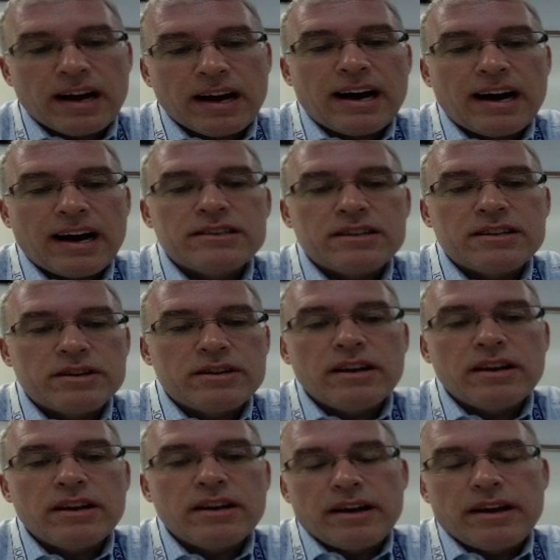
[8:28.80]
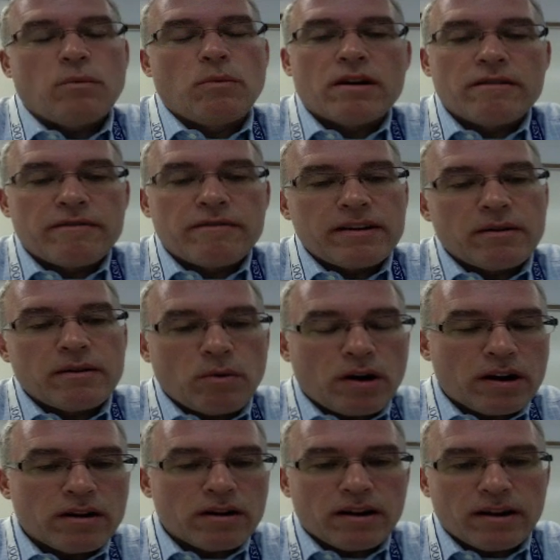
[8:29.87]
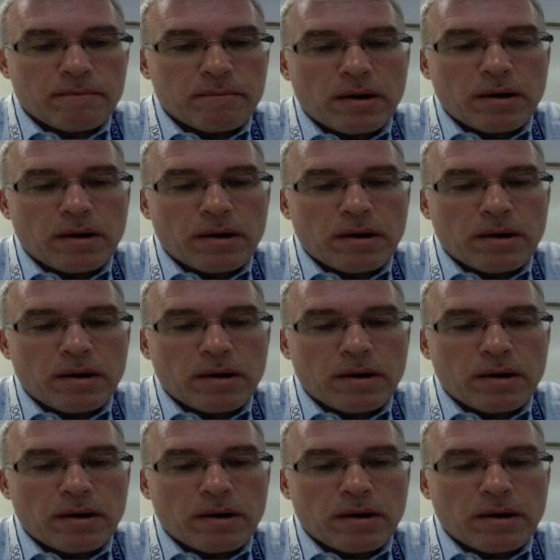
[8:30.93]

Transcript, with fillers: oxygen, and water, water um,